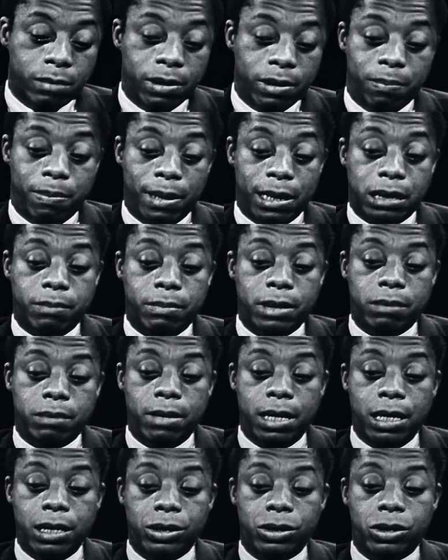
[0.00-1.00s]
To be a
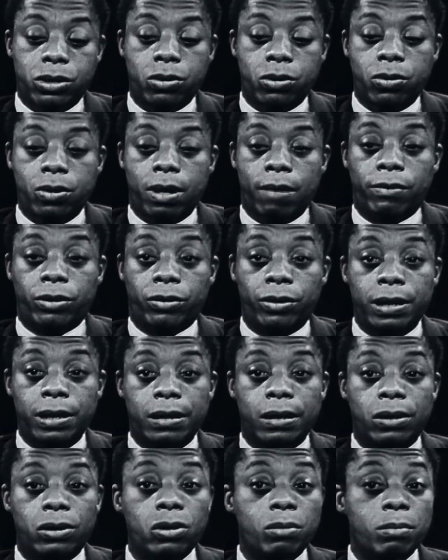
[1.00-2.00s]
pessimist means that you have
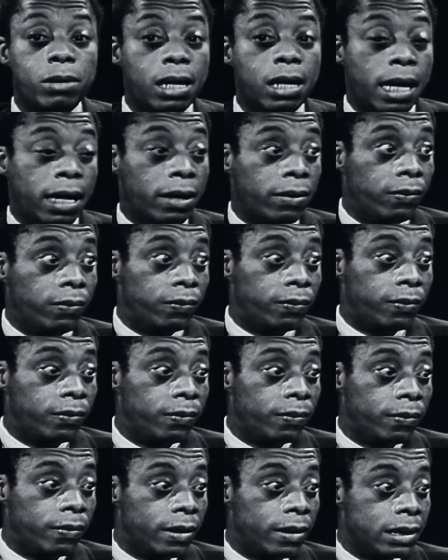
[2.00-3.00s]
agreed that human life
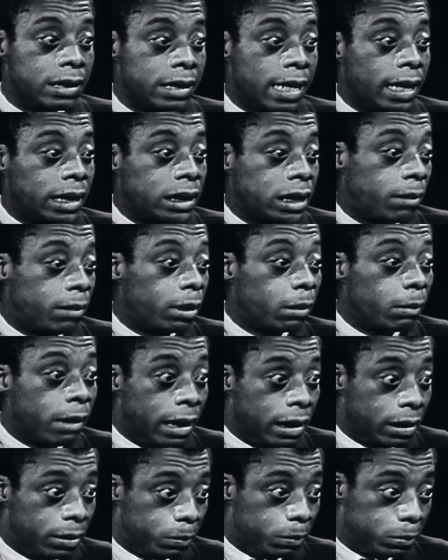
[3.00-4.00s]
is an academic
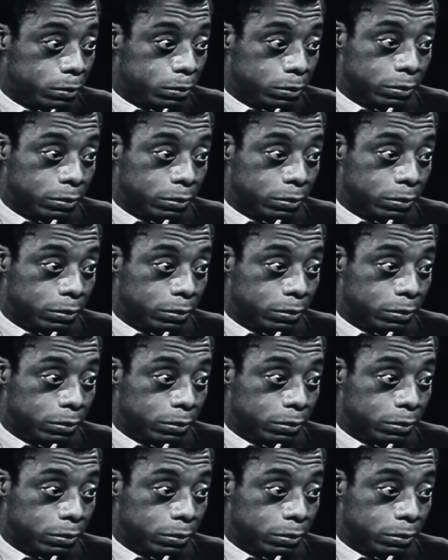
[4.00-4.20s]
matter.